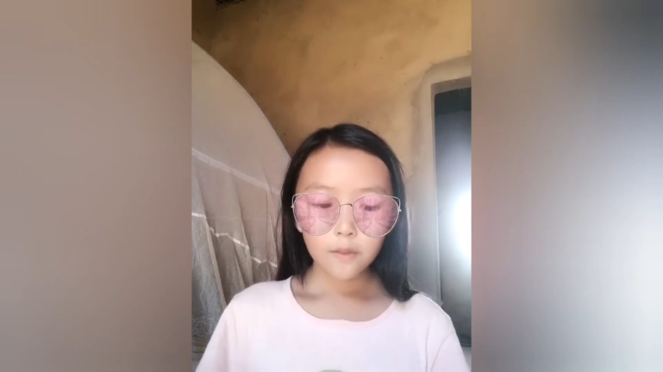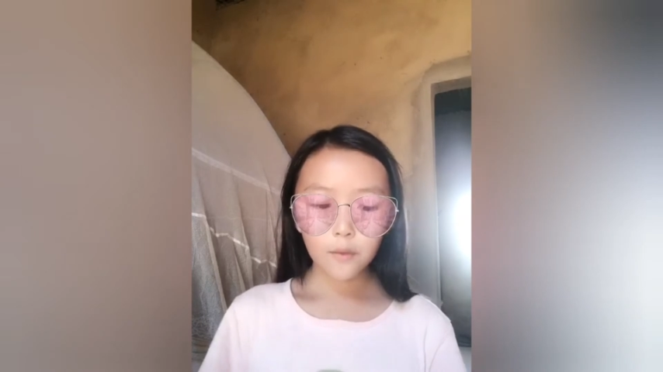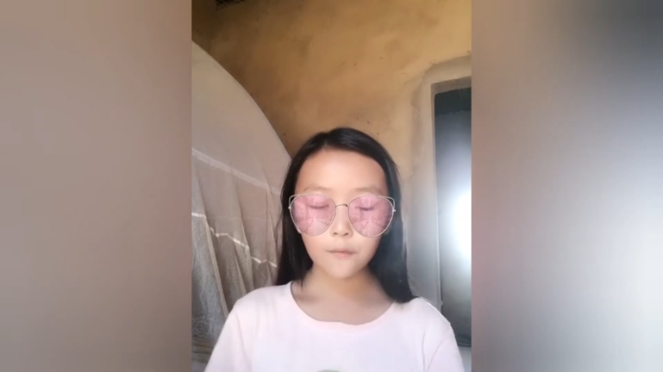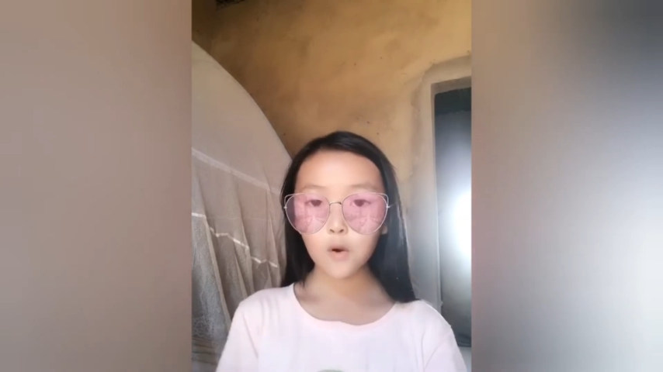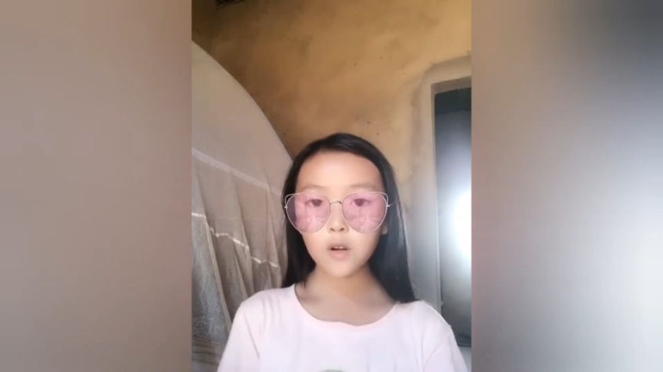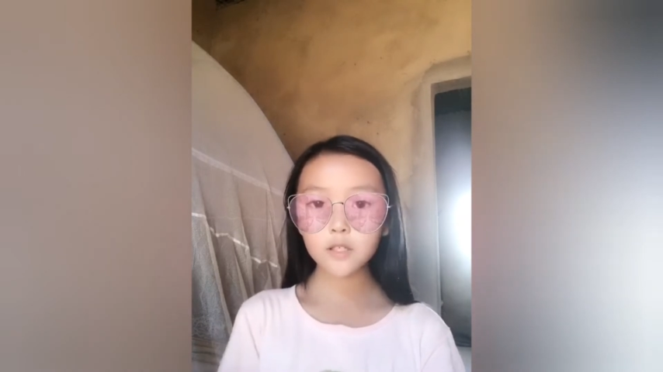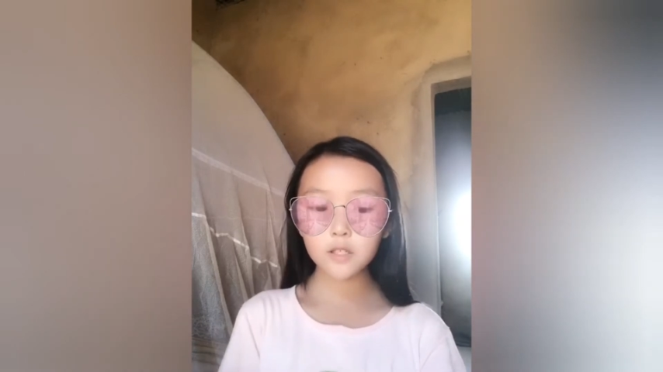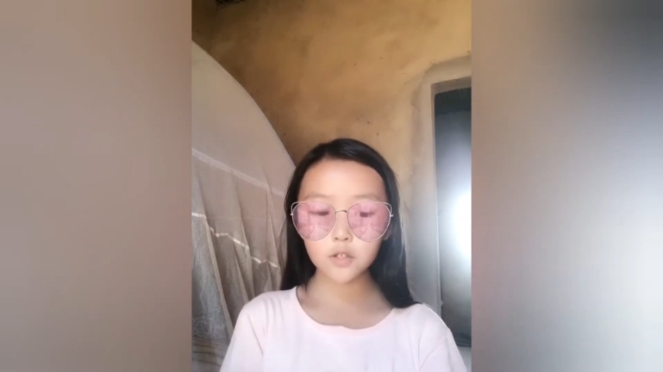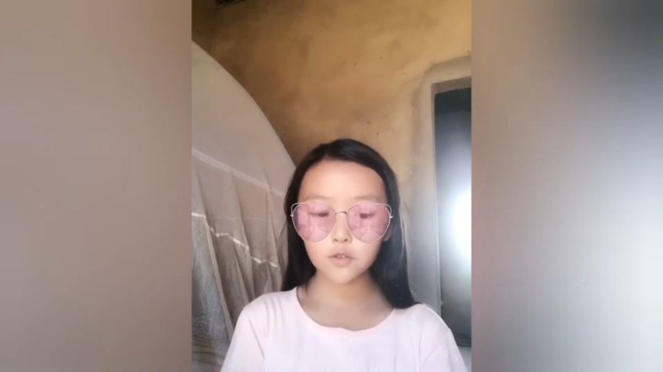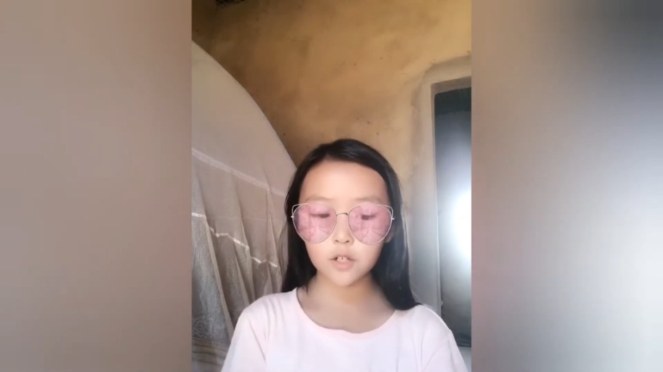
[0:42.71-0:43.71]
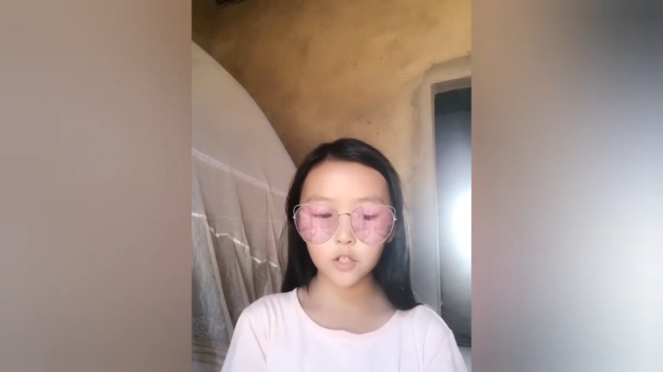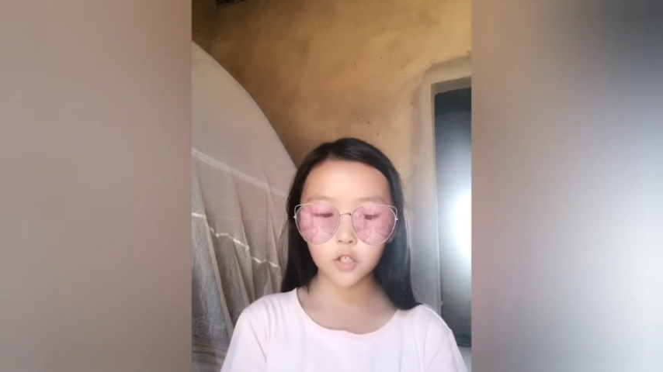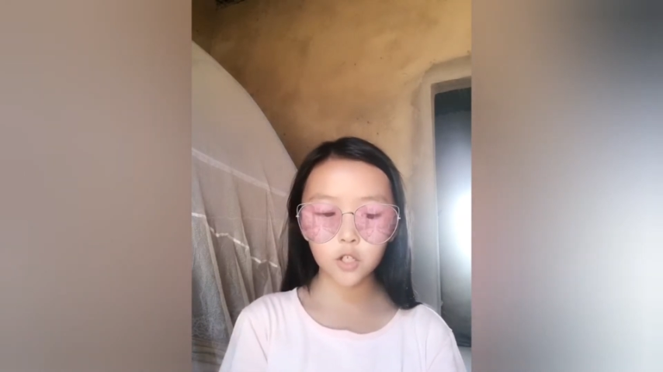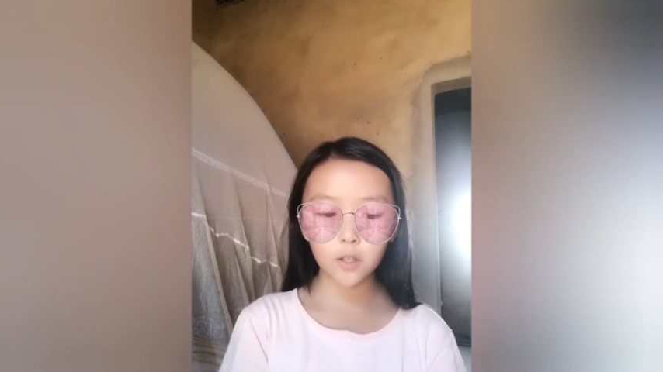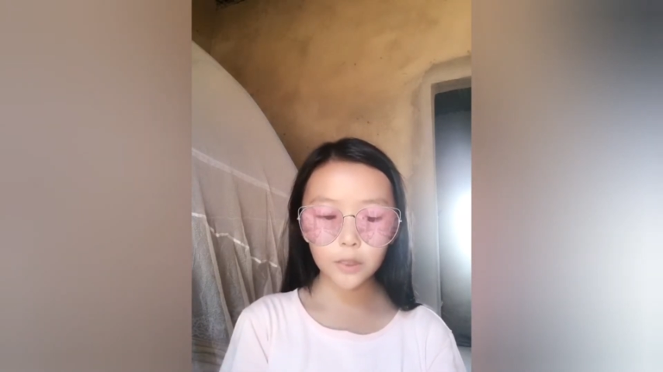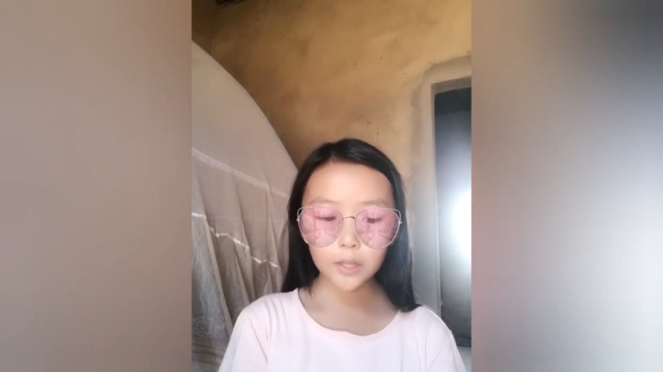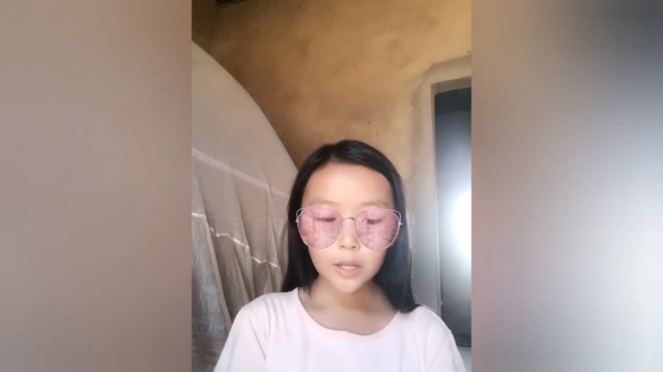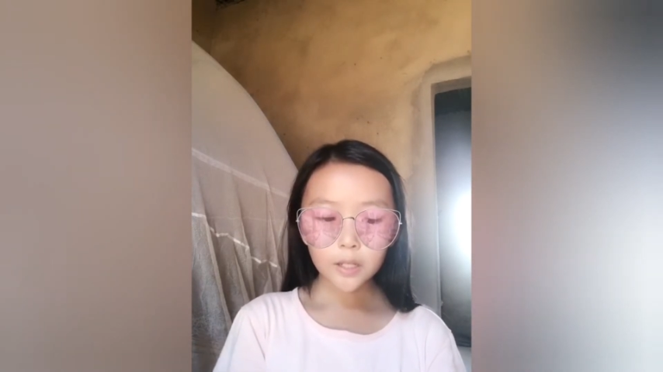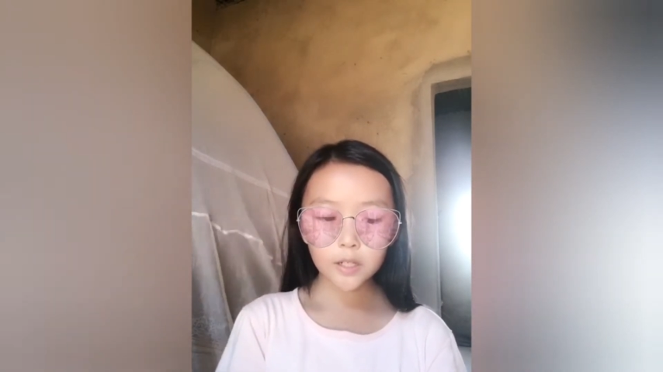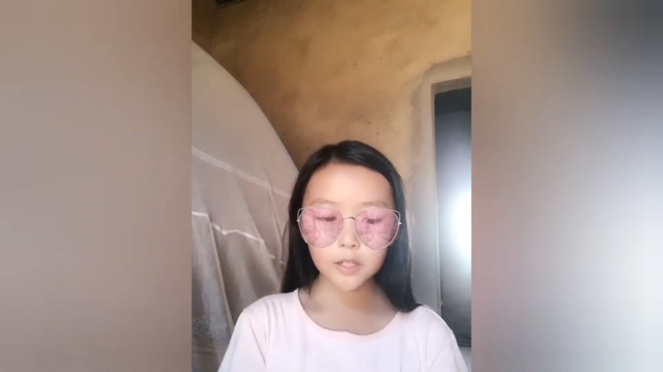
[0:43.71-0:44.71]
The forest destruction.
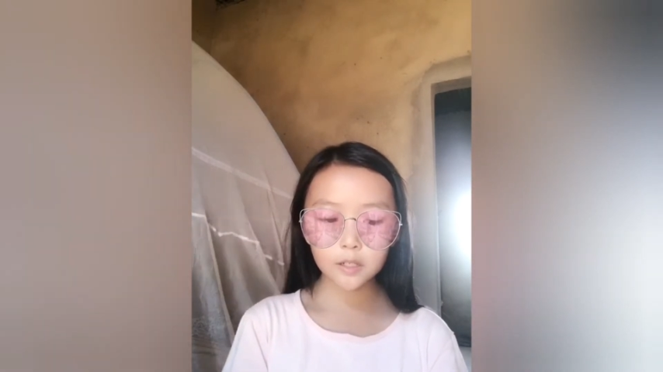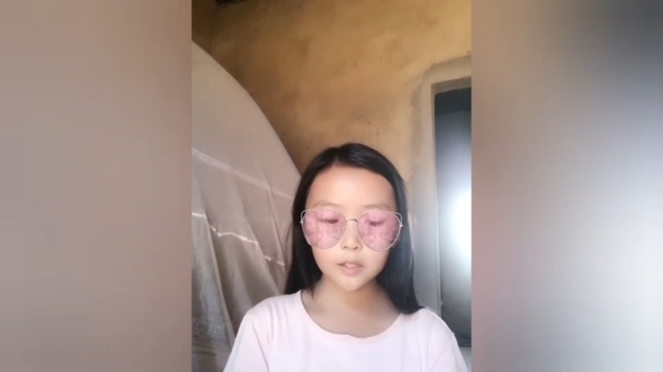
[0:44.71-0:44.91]
Cutting